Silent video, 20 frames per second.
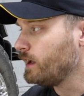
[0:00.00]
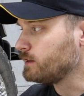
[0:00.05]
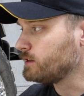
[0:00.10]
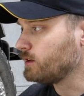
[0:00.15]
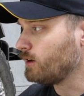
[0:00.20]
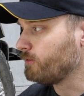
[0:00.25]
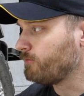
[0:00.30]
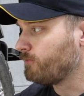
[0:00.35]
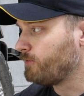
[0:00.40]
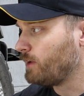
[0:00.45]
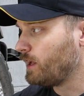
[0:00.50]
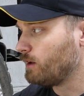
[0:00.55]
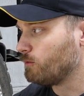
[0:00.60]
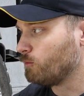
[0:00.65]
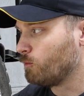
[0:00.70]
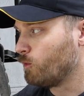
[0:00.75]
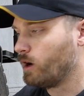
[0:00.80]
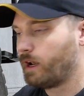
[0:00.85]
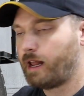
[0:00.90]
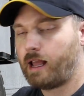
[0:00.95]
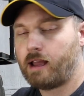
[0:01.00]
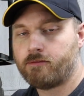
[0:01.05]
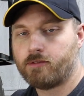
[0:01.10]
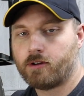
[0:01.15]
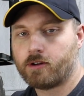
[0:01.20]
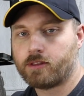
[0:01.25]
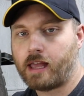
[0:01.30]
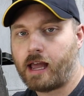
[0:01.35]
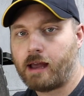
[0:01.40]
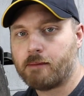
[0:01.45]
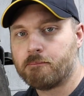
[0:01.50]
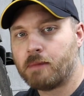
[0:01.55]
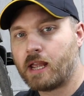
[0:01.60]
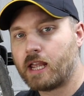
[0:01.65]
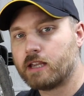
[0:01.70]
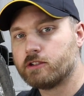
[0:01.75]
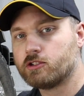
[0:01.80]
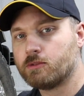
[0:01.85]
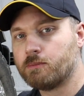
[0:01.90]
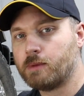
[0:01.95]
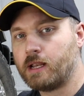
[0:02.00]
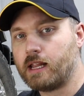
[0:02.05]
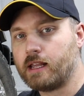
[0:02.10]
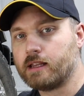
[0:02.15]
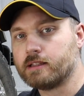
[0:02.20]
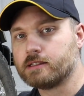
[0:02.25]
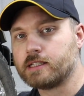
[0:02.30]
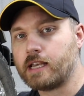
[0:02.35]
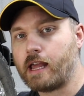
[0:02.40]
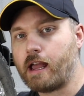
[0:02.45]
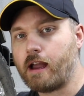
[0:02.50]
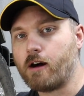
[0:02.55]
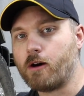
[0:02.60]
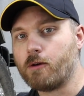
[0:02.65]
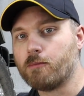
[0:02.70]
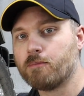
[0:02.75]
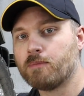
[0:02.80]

to fit whatever that measurement is now.